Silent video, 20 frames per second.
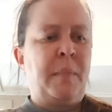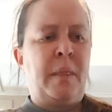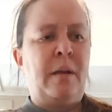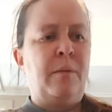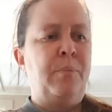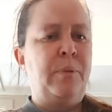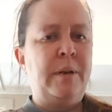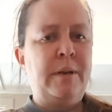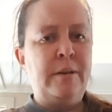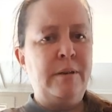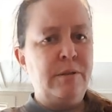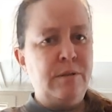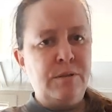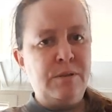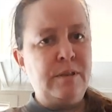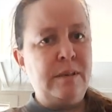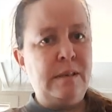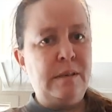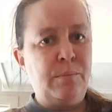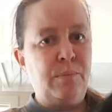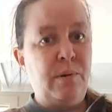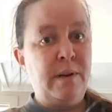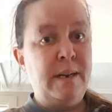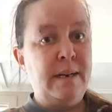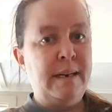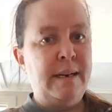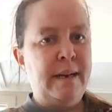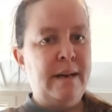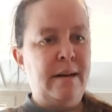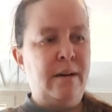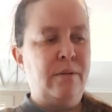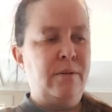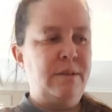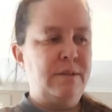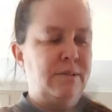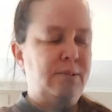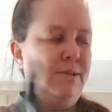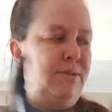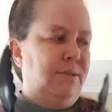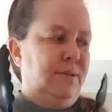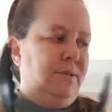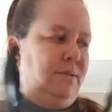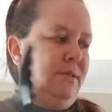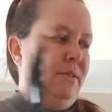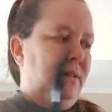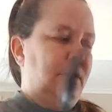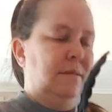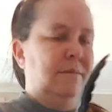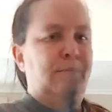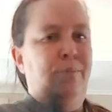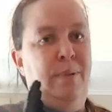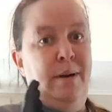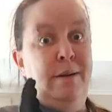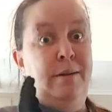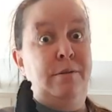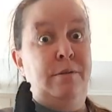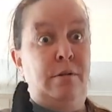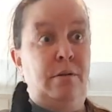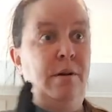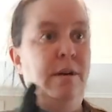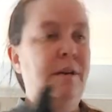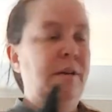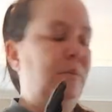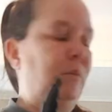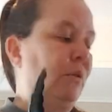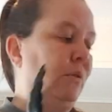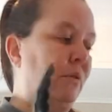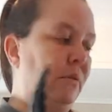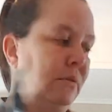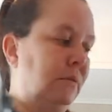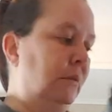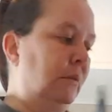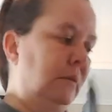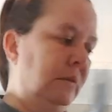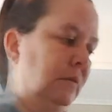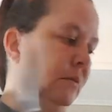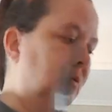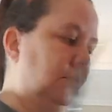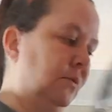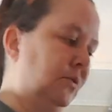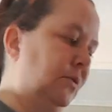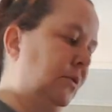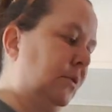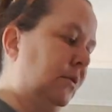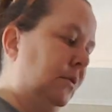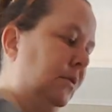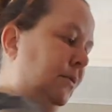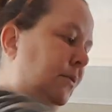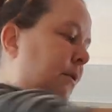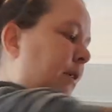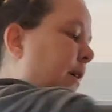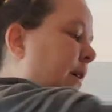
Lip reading: A pig ear isn't going to break down. It's not biodegradable. So,